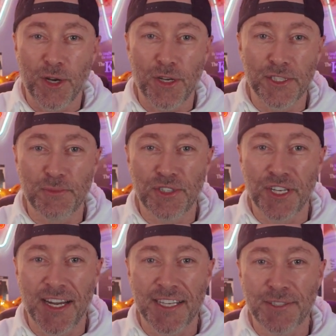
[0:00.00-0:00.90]
on some
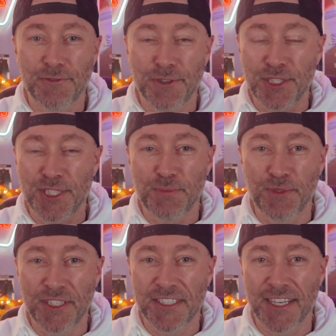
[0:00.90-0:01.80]
shots for just
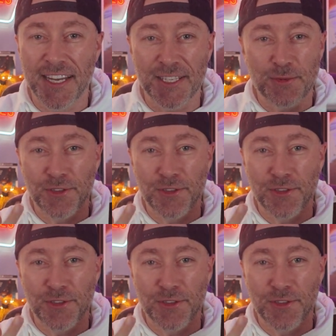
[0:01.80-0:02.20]
split seconds,